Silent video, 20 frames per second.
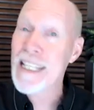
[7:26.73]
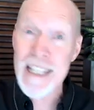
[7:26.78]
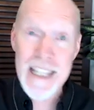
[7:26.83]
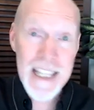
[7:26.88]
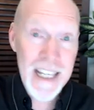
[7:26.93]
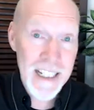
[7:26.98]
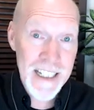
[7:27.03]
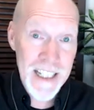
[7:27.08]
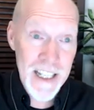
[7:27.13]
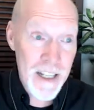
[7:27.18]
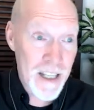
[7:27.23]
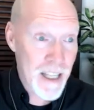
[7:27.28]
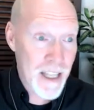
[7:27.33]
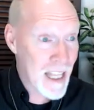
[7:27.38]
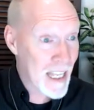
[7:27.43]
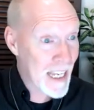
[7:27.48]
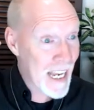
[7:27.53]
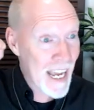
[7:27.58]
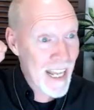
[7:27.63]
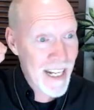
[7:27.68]
the,
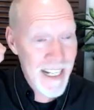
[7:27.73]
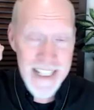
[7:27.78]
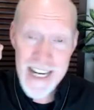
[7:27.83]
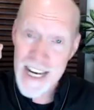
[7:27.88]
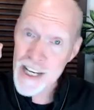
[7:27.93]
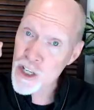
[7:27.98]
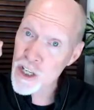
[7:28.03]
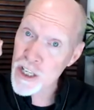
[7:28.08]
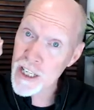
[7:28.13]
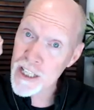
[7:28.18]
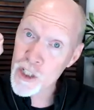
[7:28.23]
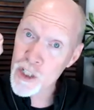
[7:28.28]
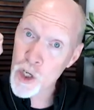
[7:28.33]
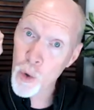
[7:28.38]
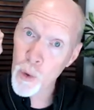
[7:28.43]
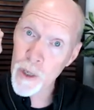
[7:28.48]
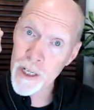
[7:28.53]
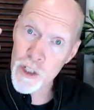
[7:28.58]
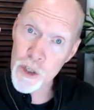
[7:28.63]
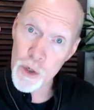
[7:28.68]
the annotation is
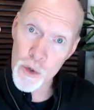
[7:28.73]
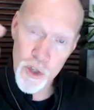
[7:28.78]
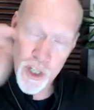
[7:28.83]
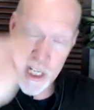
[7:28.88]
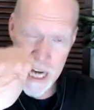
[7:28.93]
going to